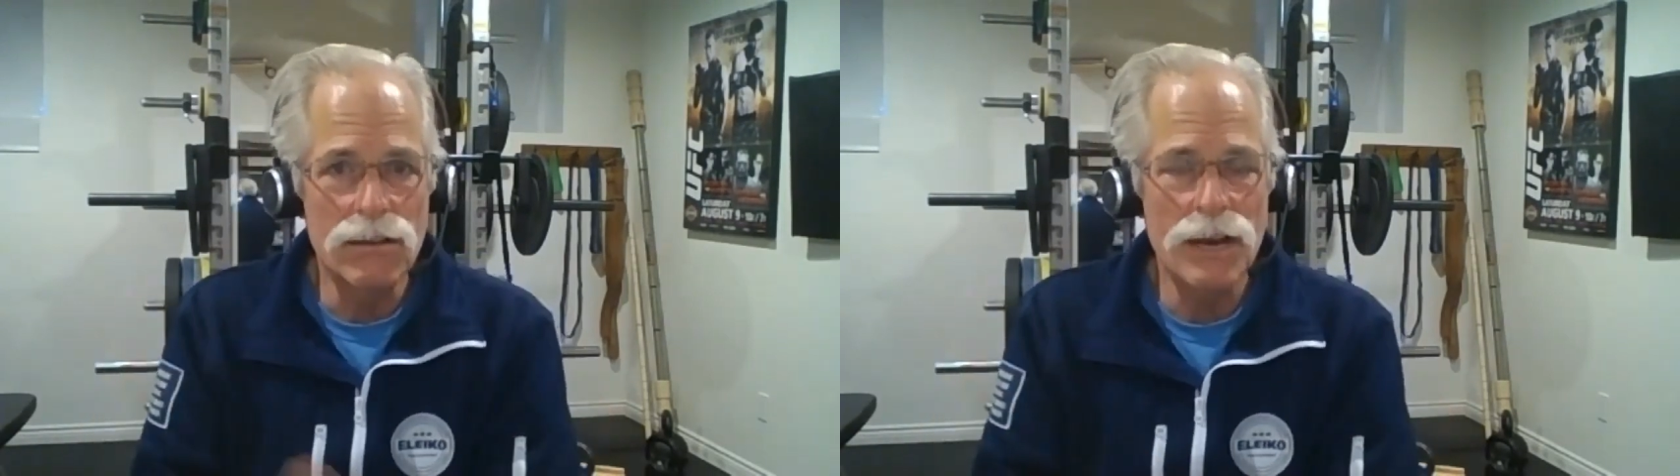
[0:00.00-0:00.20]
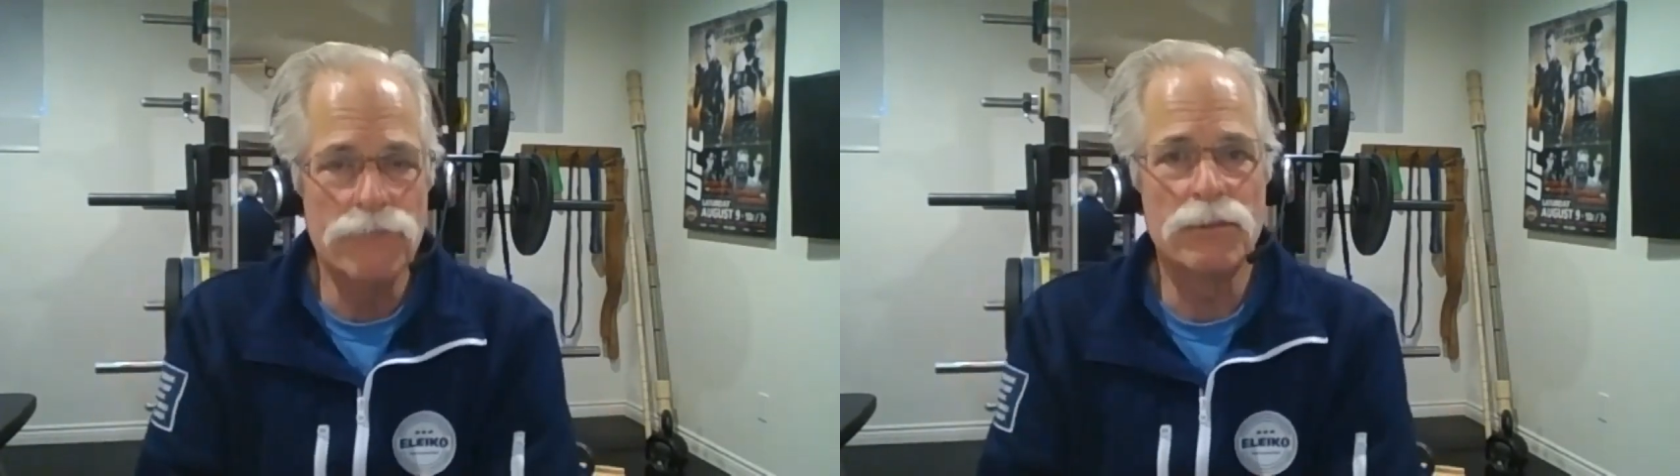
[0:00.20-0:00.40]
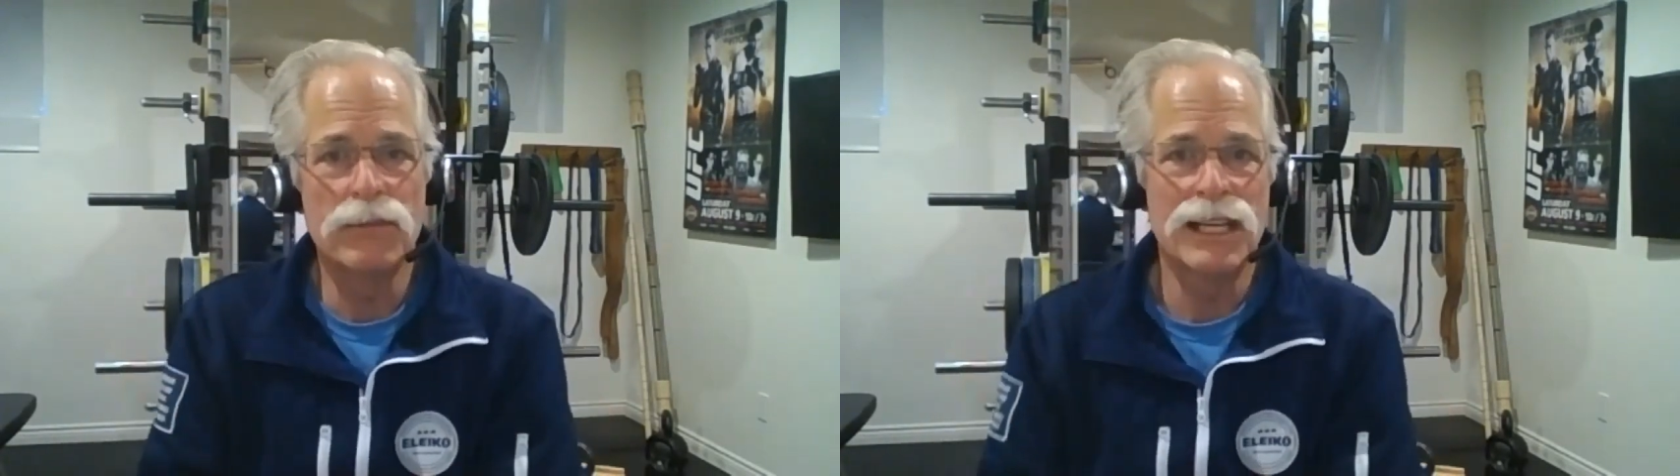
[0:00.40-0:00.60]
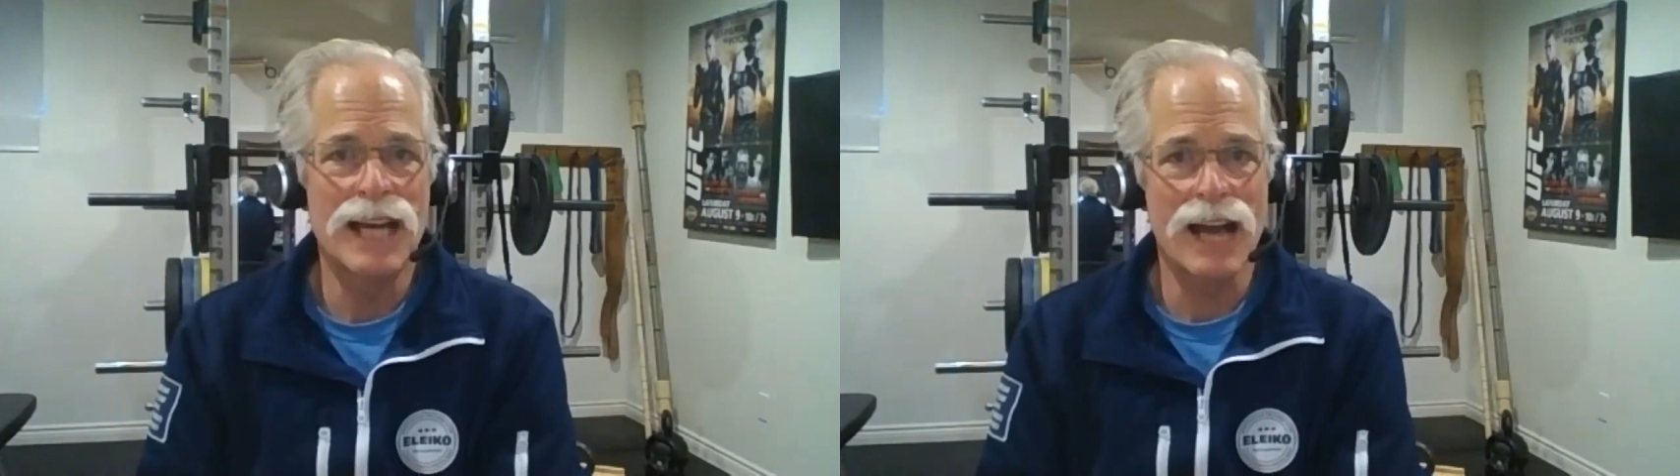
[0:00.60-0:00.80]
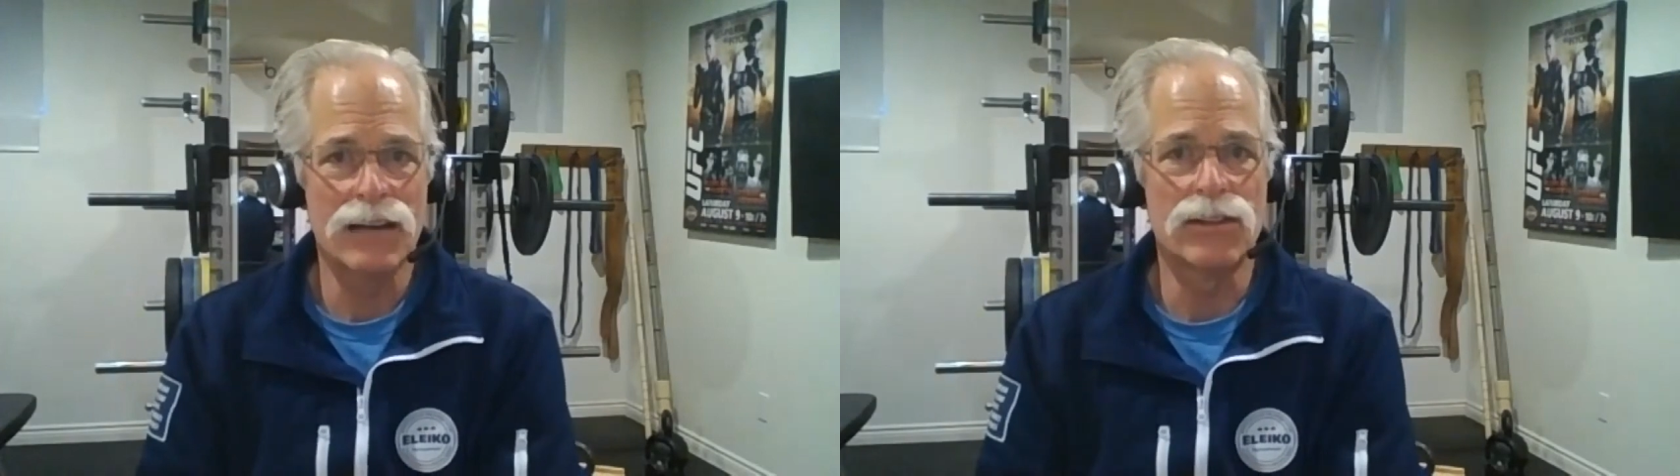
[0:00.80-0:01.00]
you have to be an
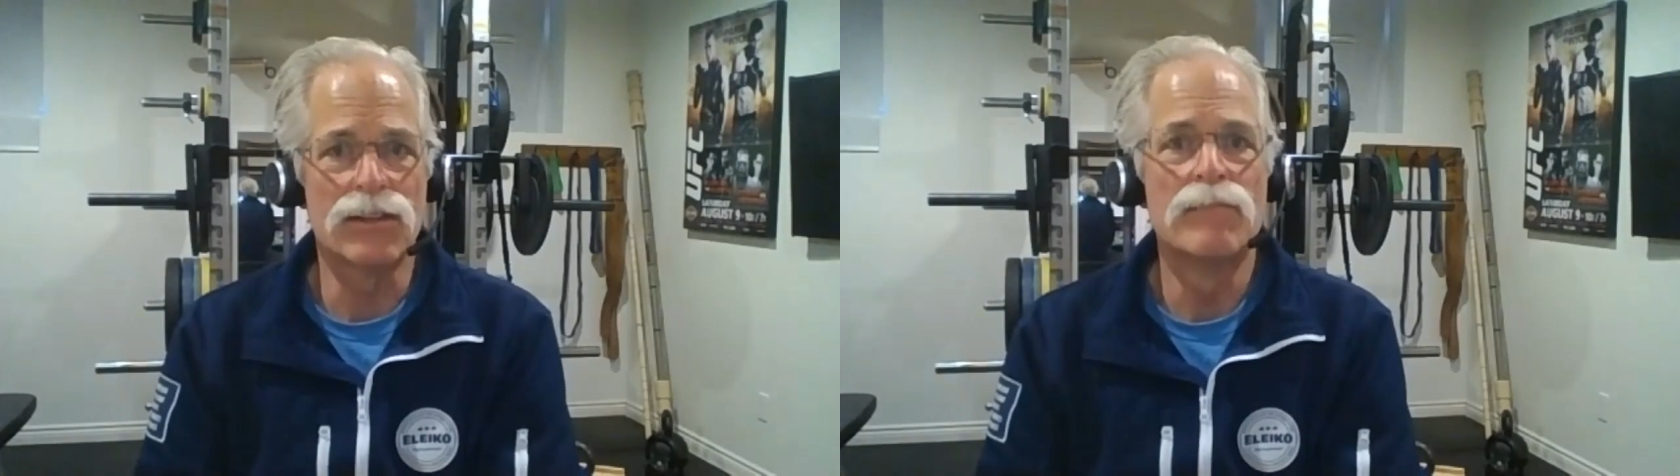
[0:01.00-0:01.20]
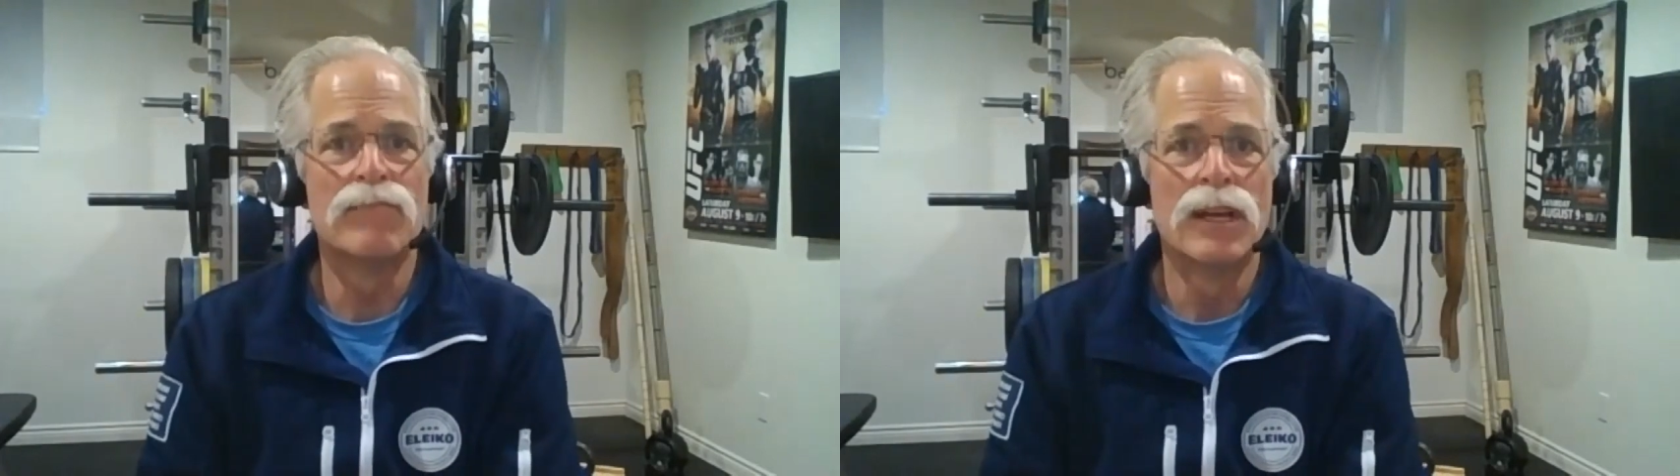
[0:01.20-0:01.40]
actor.